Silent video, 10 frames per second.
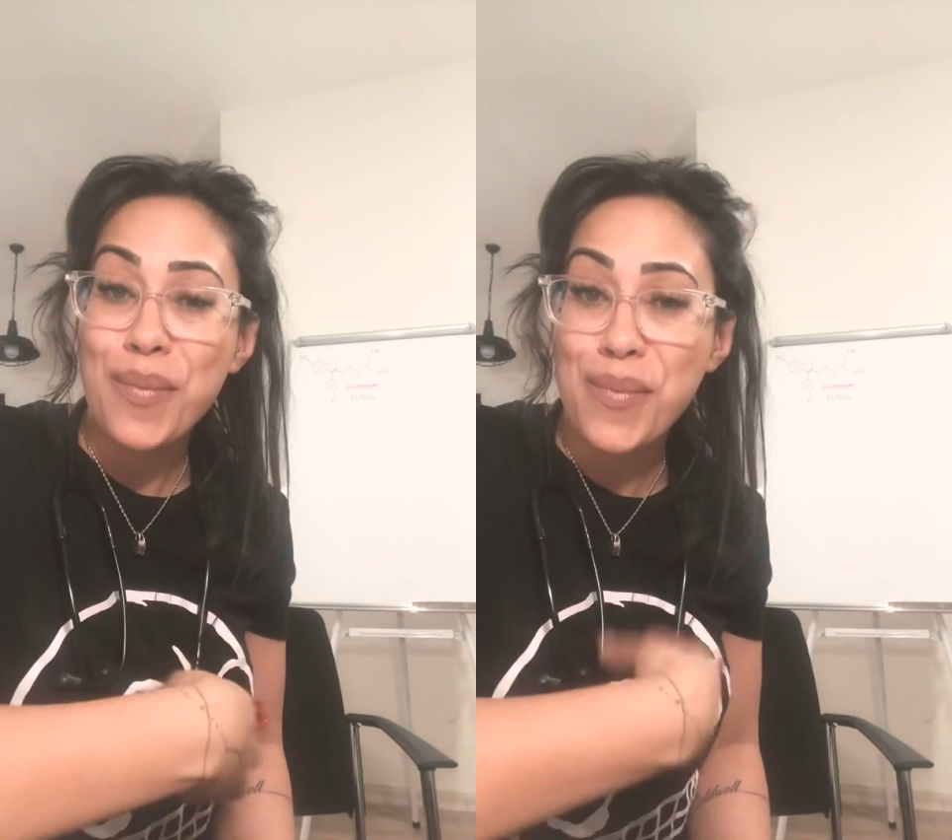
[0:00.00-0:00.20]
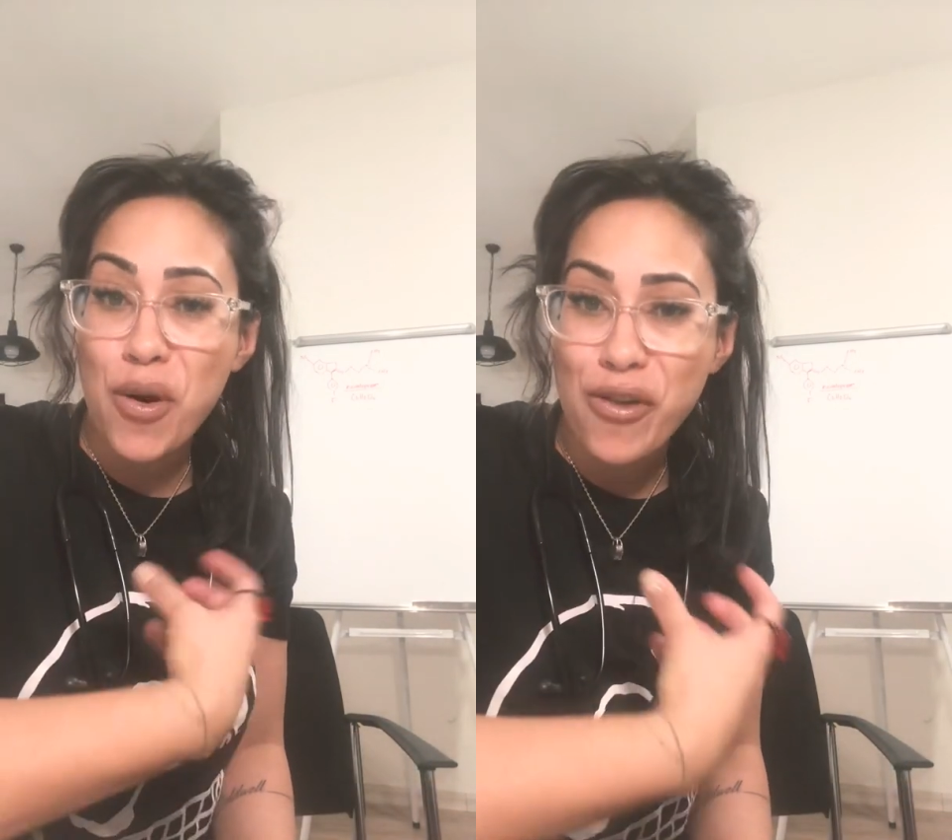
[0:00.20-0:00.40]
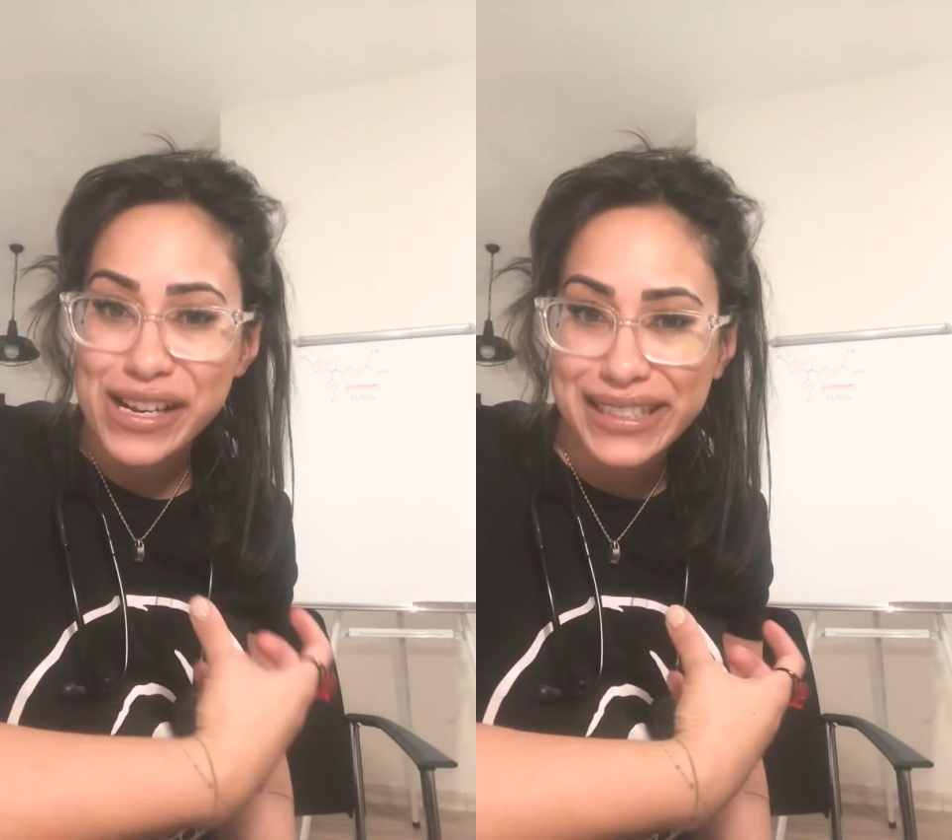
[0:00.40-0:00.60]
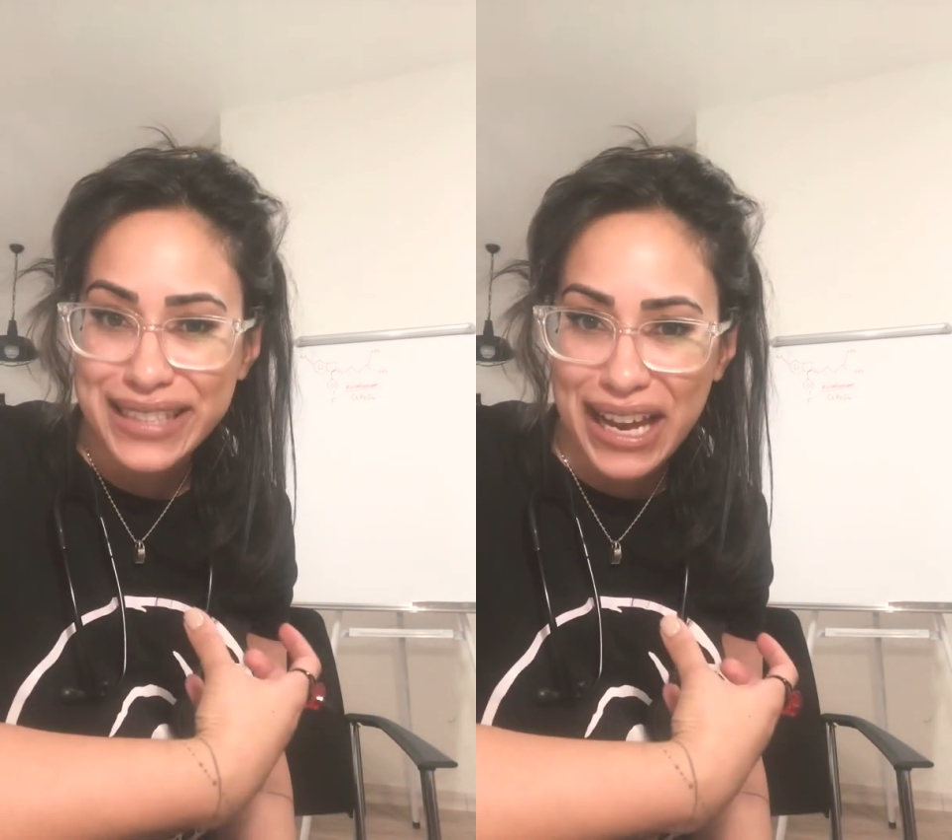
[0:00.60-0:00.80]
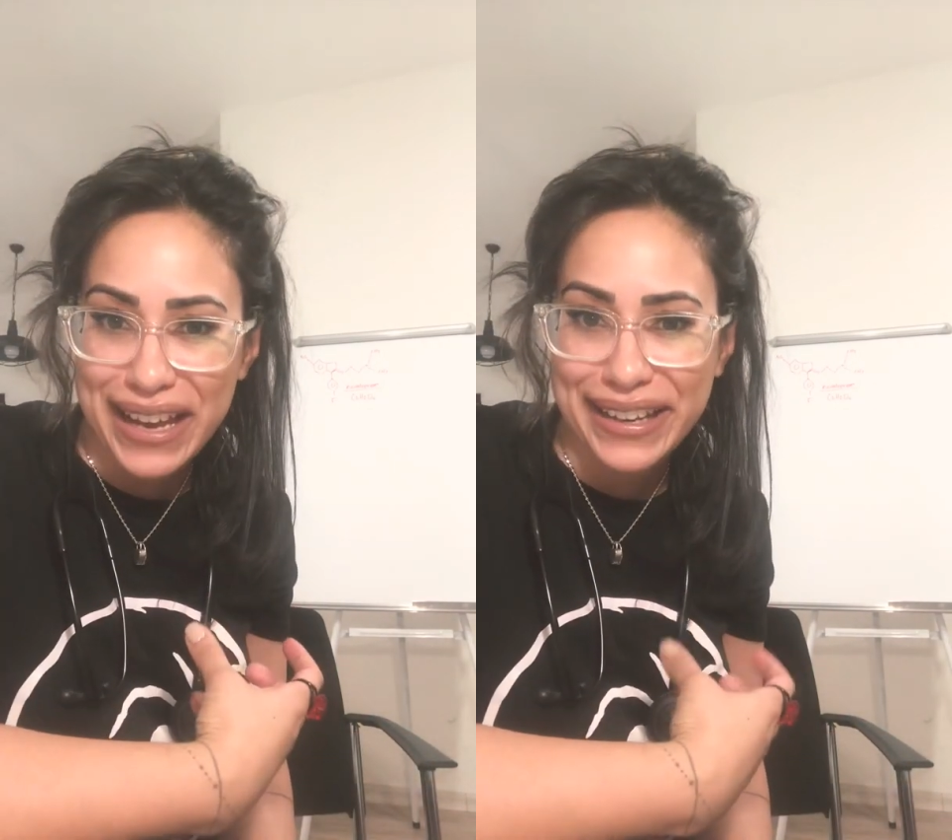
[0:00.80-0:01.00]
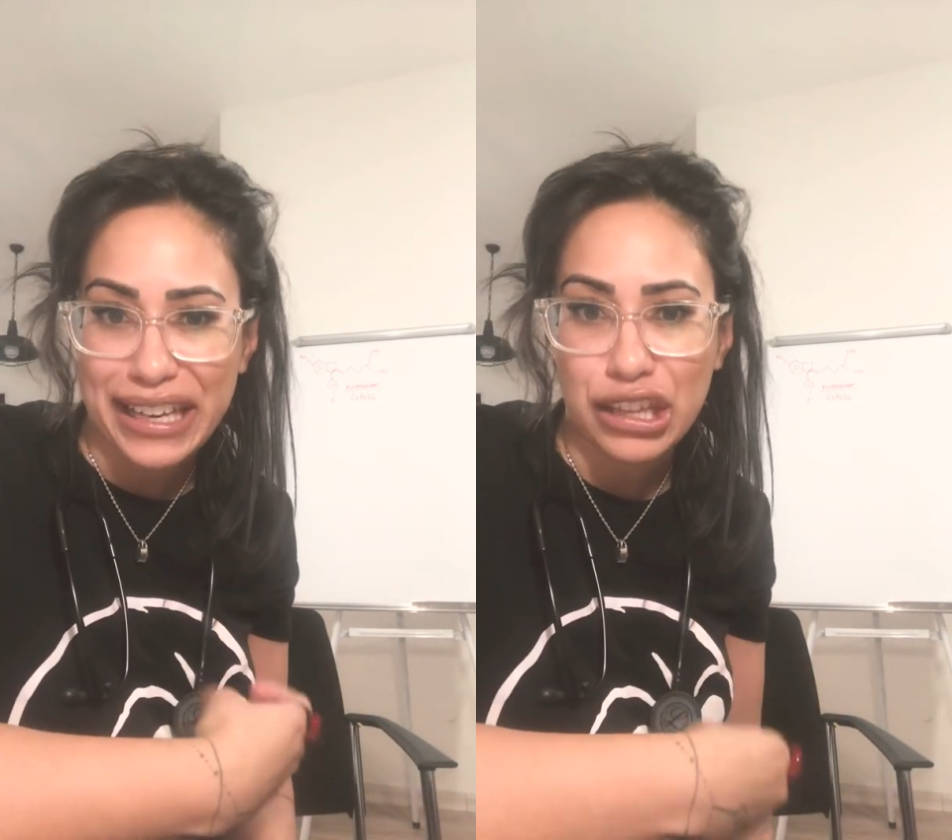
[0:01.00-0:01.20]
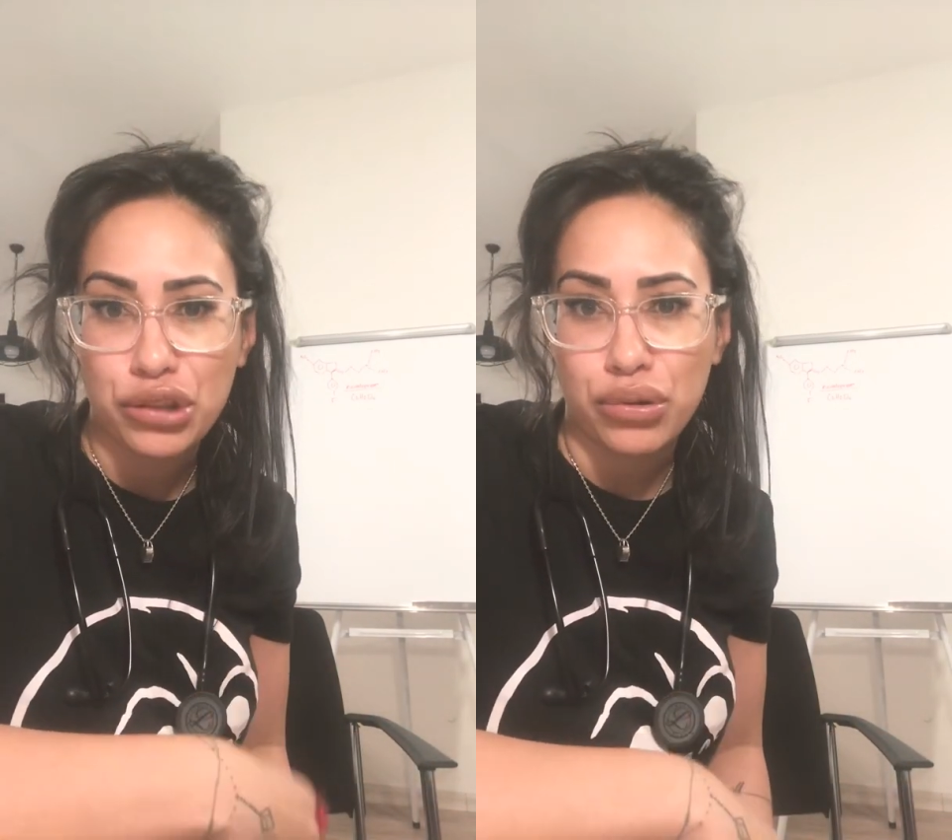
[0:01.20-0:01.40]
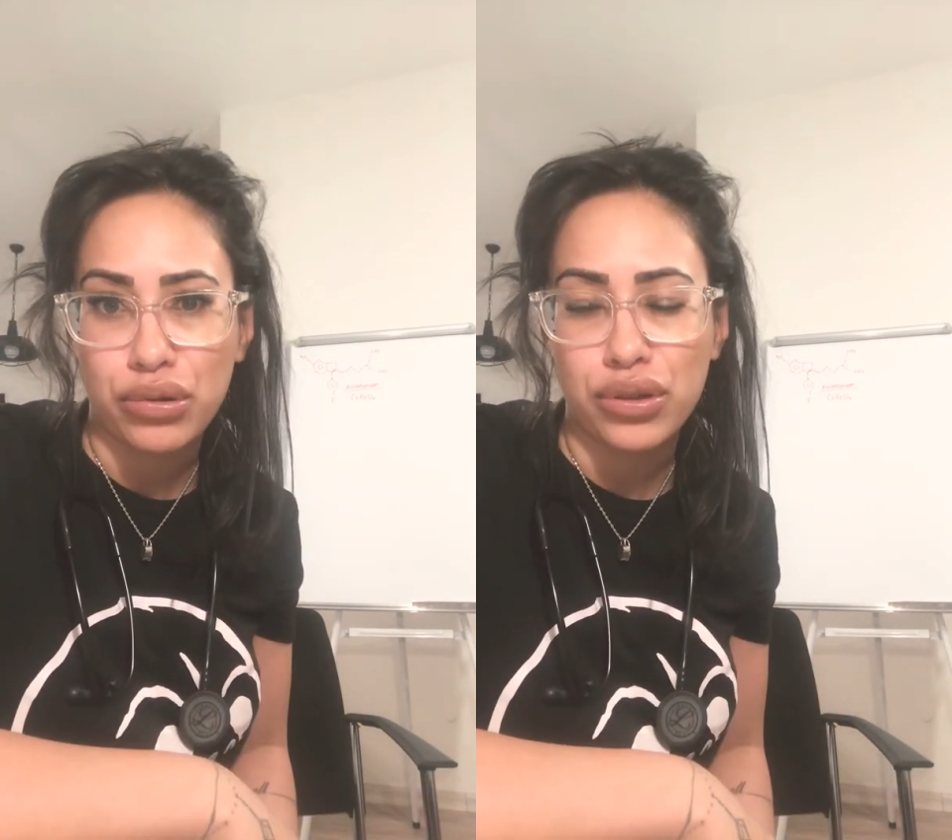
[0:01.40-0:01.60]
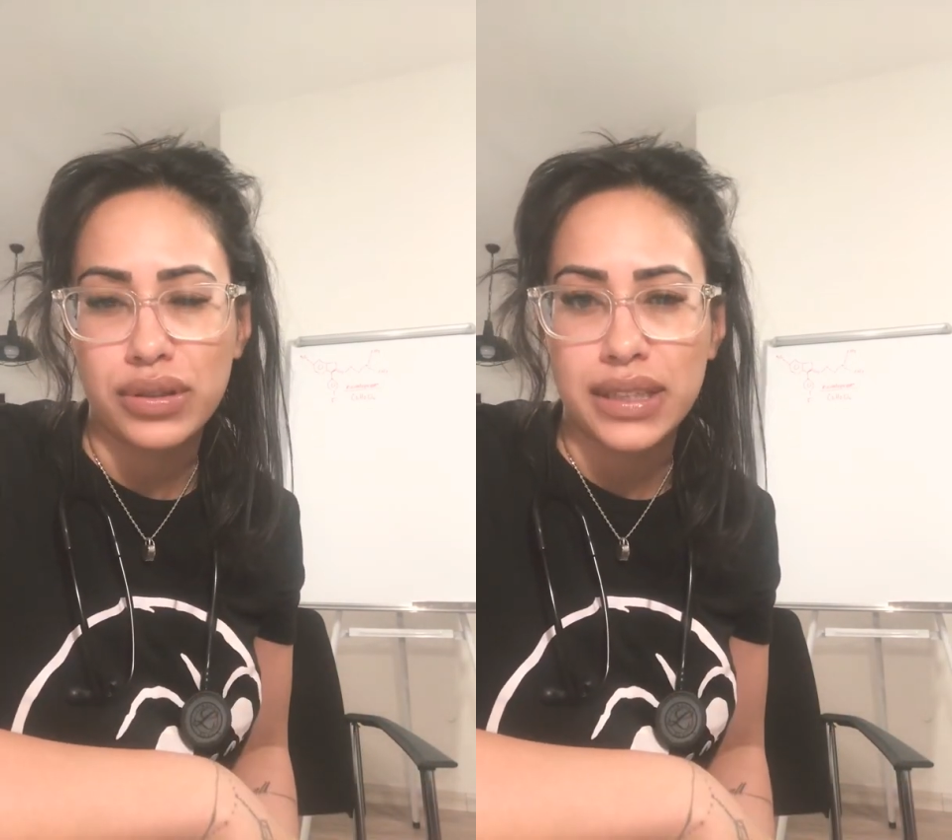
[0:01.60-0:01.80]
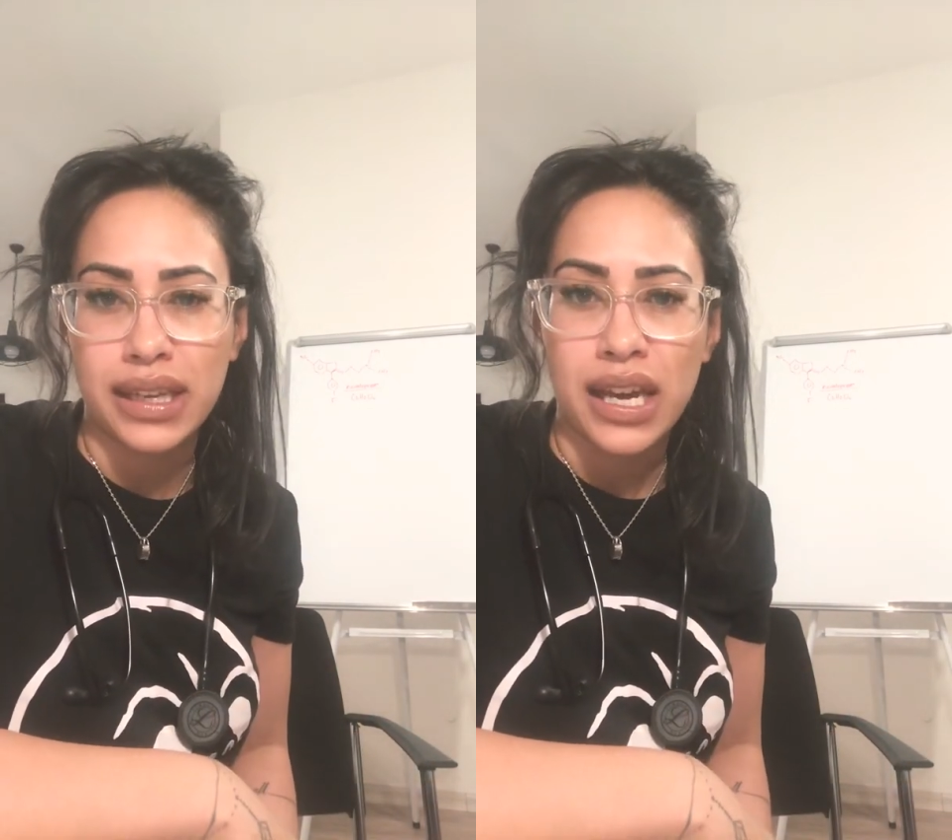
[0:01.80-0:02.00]
more anxiety through
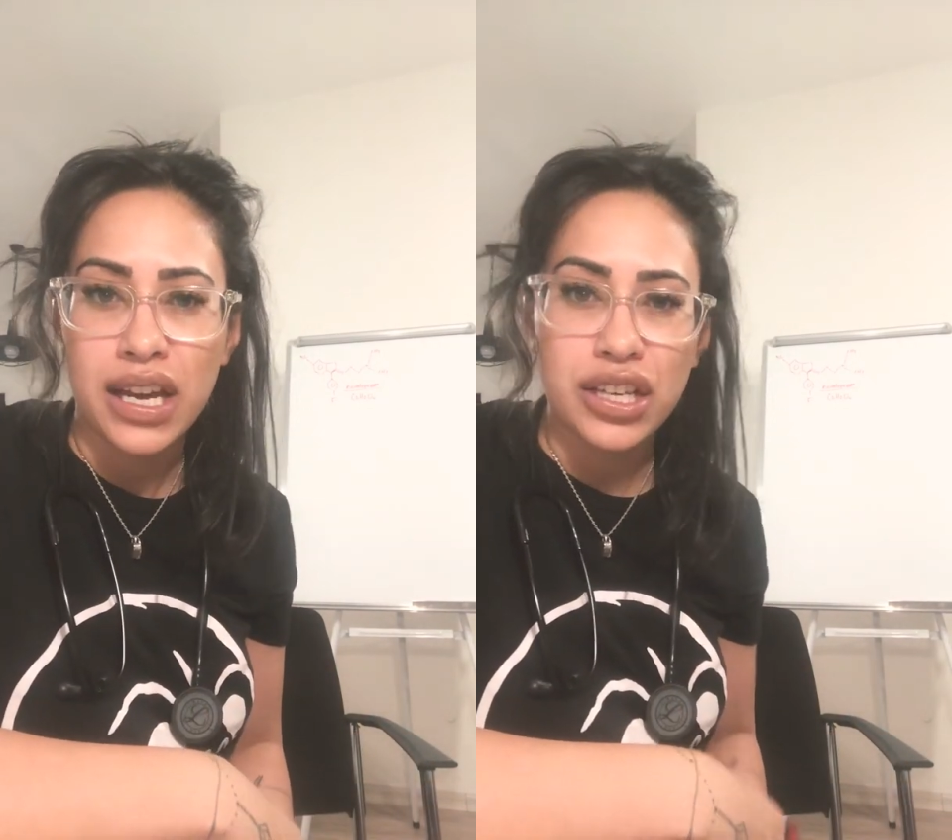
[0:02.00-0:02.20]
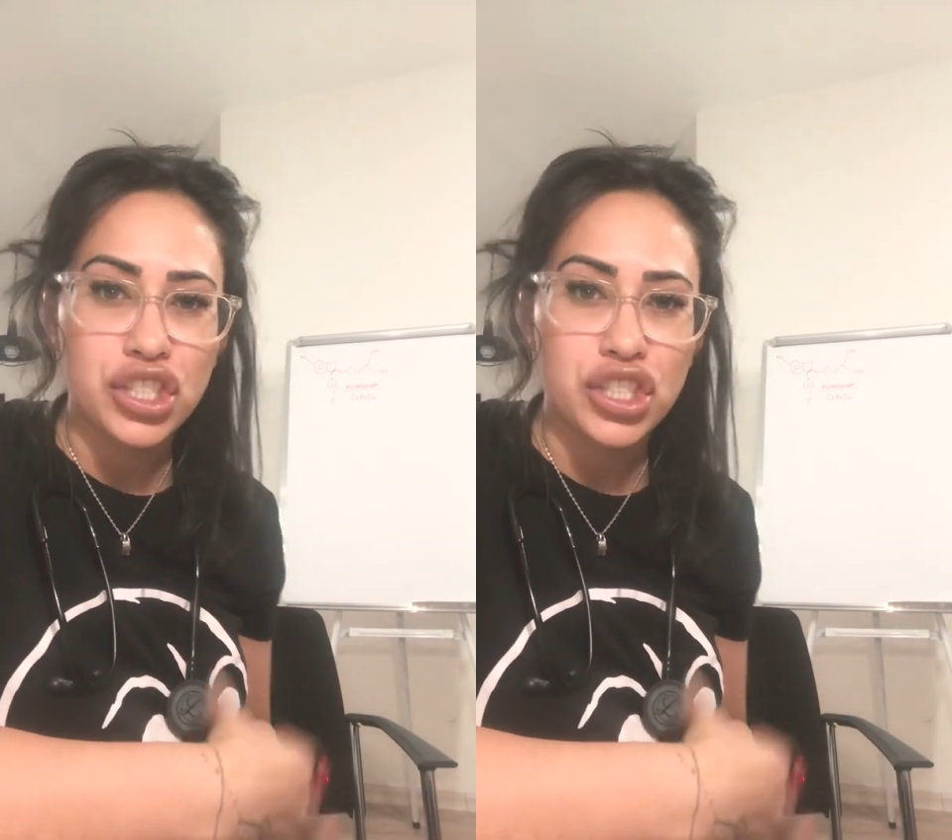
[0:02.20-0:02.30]
using